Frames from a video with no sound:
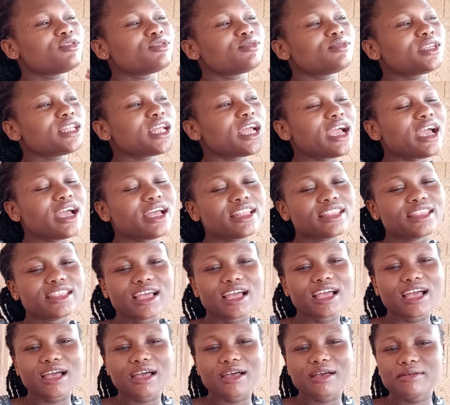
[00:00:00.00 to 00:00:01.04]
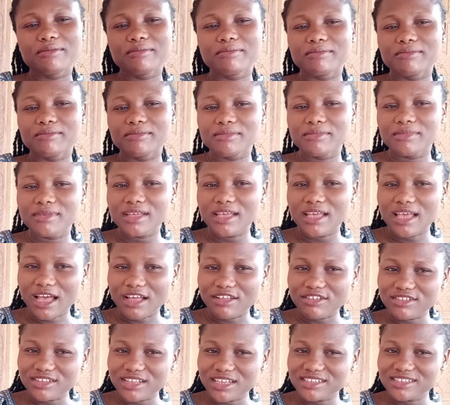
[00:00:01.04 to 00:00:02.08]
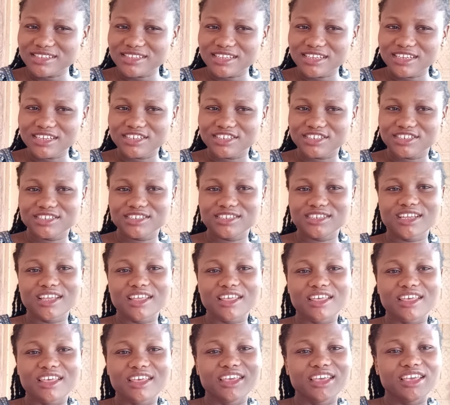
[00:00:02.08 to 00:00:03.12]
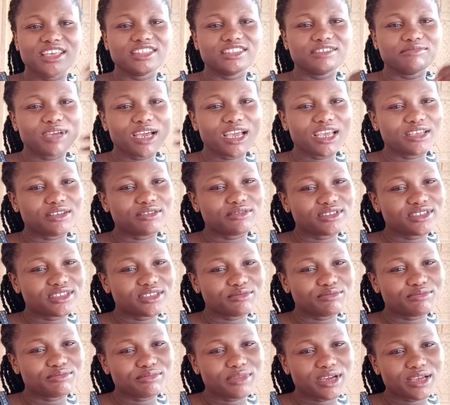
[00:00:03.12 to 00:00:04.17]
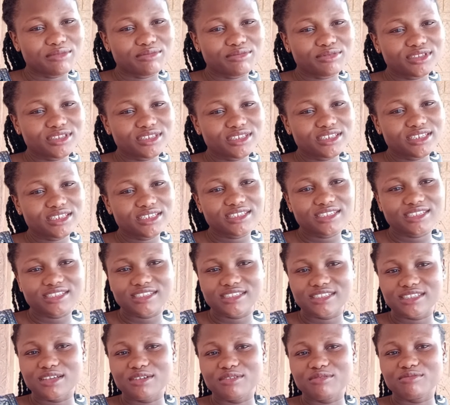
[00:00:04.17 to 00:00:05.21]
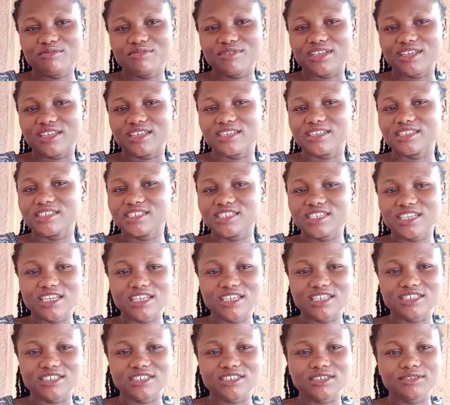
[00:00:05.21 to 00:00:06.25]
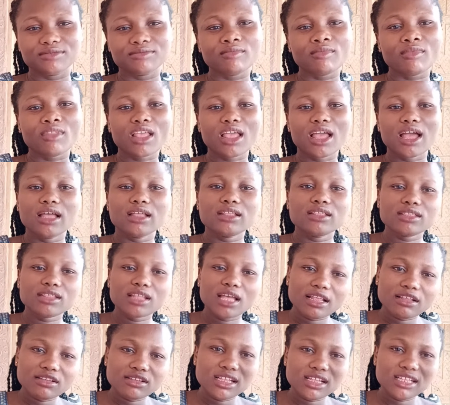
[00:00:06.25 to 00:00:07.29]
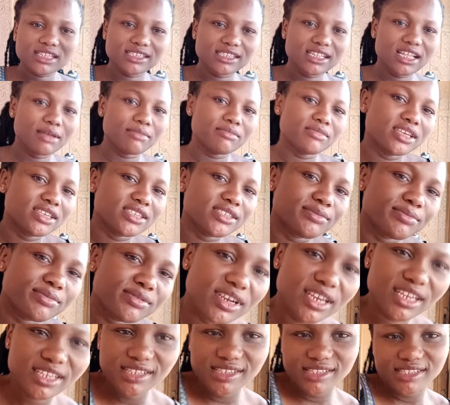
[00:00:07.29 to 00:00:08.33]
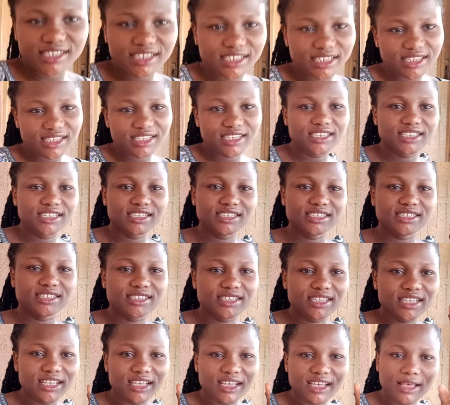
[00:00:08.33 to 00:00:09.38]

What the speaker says: when I enter another stage, my body system will change. And another thing I'm experiencing is